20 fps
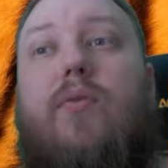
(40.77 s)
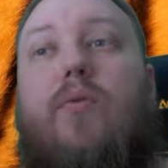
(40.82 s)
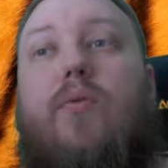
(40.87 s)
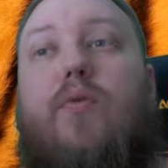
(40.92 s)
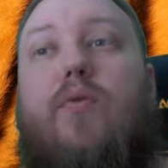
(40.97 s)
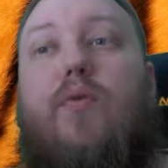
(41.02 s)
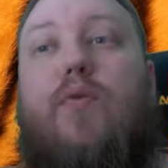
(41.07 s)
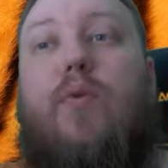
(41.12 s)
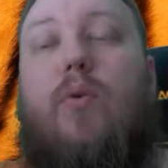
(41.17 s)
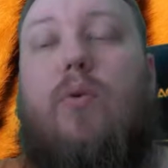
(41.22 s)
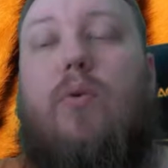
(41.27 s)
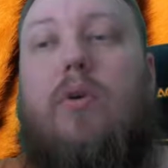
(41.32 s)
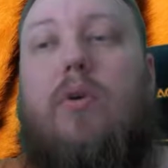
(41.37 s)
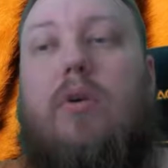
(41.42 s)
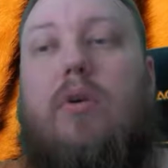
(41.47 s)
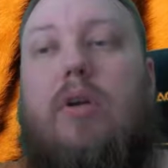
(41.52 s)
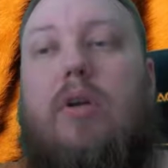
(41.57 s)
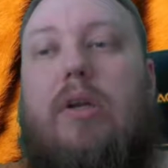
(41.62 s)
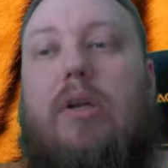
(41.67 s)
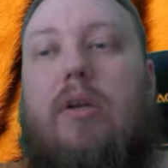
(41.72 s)

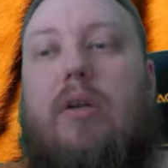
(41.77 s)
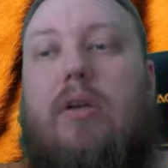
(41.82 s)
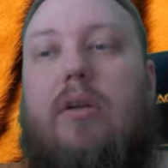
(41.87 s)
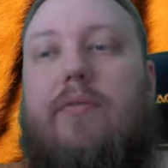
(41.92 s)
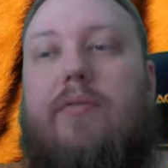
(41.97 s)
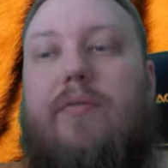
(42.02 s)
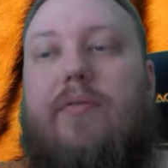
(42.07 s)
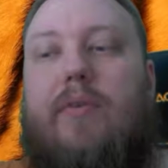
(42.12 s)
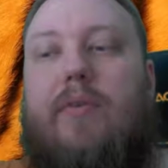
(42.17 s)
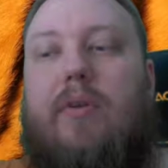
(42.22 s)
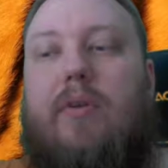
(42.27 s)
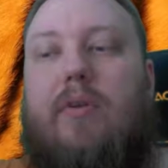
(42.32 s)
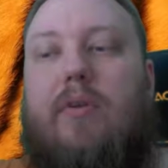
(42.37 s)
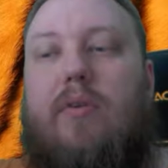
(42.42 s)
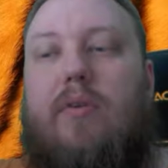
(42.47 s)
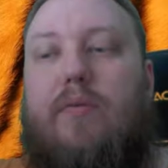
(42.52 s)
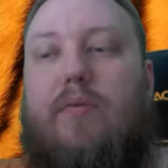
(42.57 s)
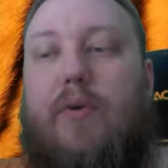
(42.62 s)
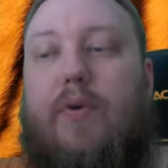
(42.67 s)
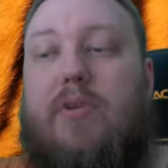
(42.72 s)
for
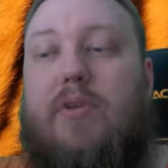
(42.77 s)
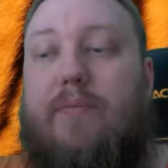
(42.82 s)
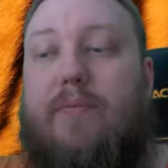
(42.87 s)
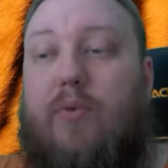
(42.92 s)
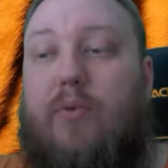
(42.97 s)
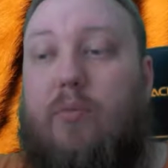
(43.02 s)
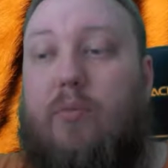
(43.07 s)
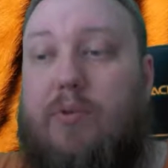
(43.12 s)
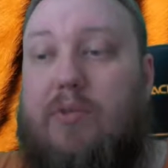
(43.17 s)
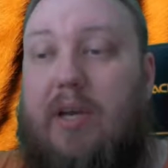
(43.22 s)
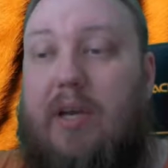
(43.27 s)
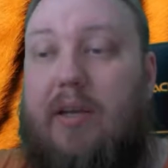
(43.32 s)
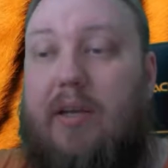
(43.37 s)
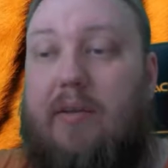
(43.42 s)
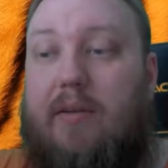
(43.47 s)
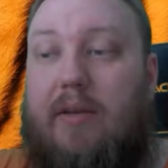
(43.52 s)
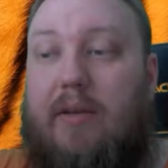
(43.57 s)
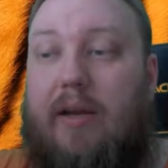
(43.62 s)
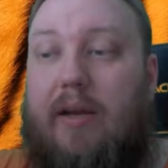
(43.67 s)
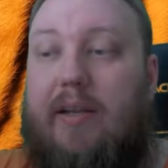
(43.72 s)
first and foremost,
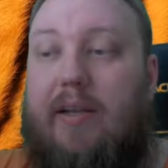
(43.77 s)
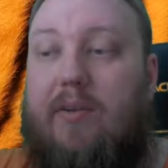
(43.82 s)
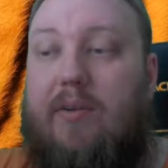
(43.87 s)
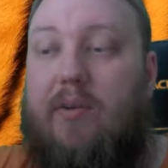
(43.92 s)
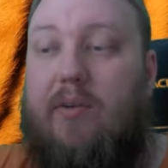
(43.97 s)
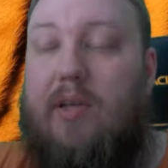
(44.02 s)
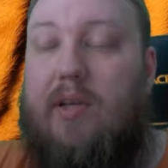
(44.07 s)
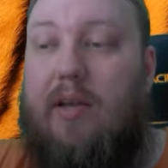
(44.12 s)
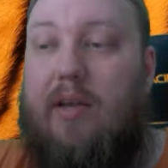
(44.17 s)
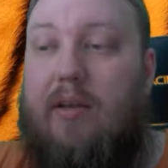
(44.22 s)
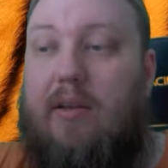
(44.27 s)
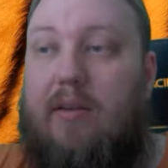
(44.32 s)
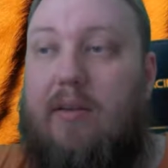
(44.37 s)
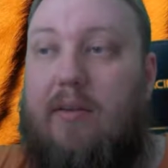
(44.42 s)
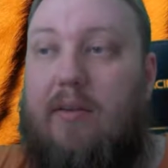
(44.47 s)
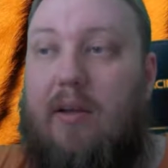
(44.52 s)
I need to get